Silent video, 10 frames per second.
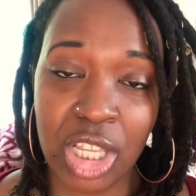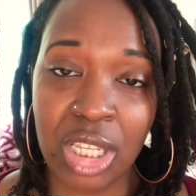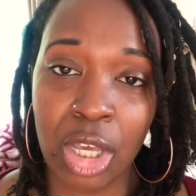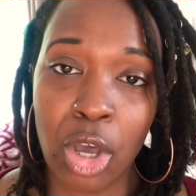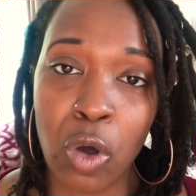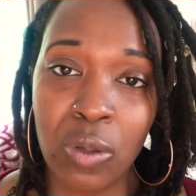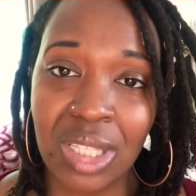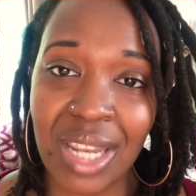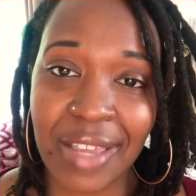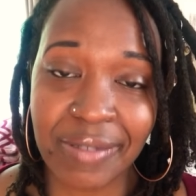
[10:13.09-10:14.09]
And the goal
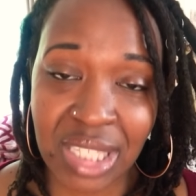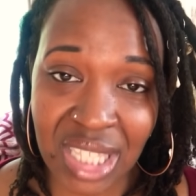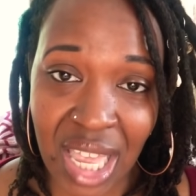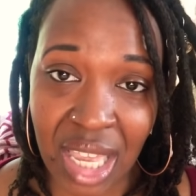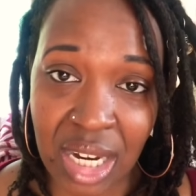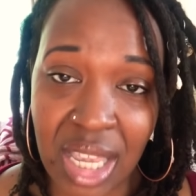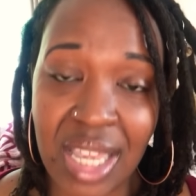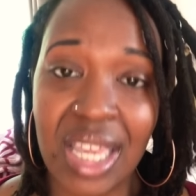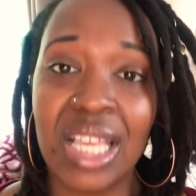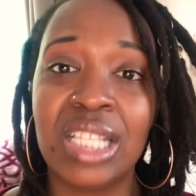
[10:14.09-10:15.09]
that I've set,
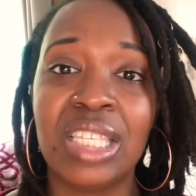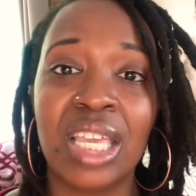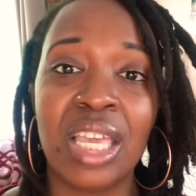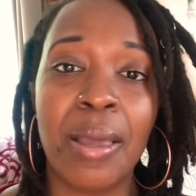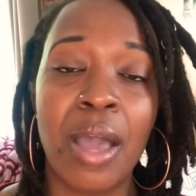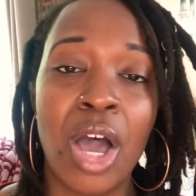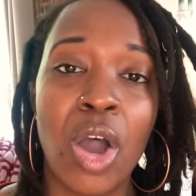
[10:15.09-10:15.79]
is it